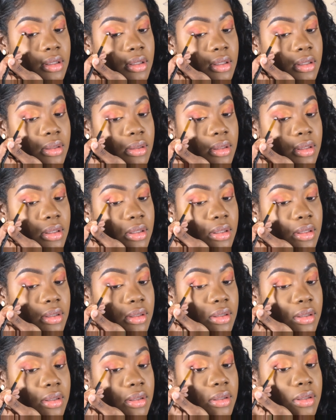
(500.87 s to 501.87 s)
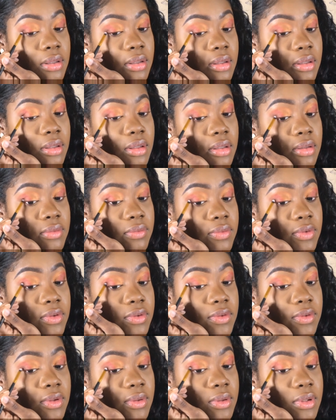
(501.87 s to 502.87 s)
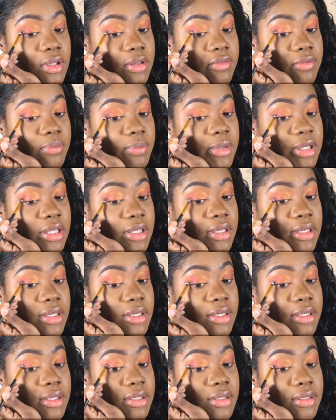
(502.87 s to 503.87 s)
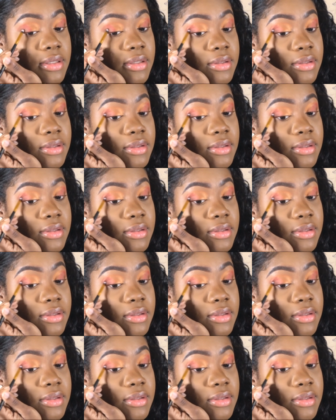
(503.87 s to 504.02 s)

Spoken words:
Like, I feel so left behind.